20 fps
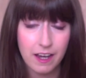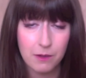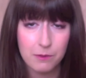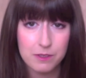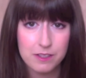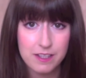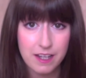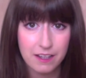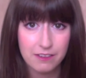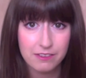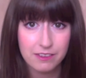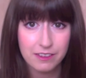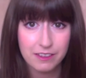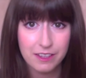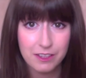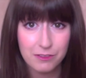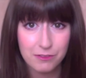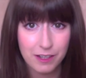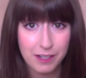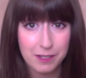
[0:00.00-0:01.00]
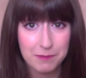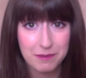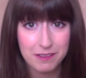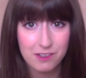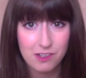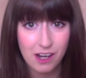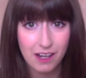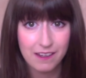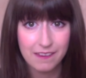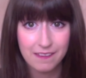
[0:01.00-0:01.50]
I would definitely recommend
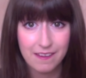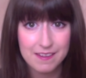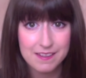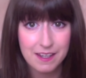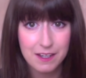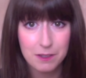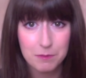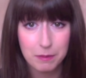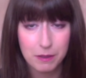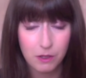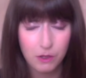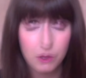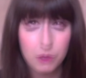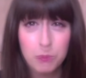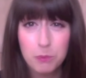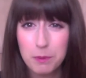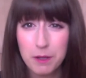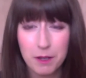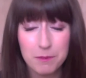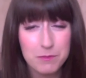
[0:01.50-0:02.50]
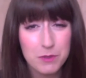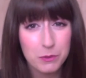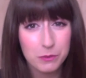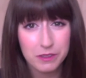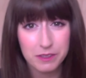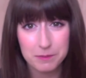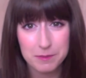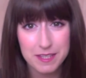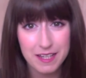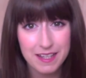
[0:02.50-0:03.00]
trying this out because you will become
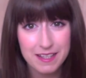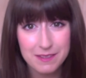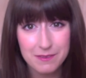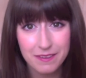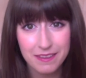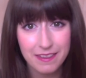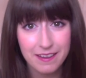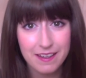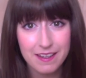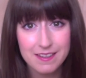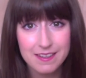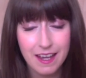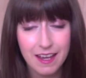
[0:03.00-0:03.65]
totally obsessed with this,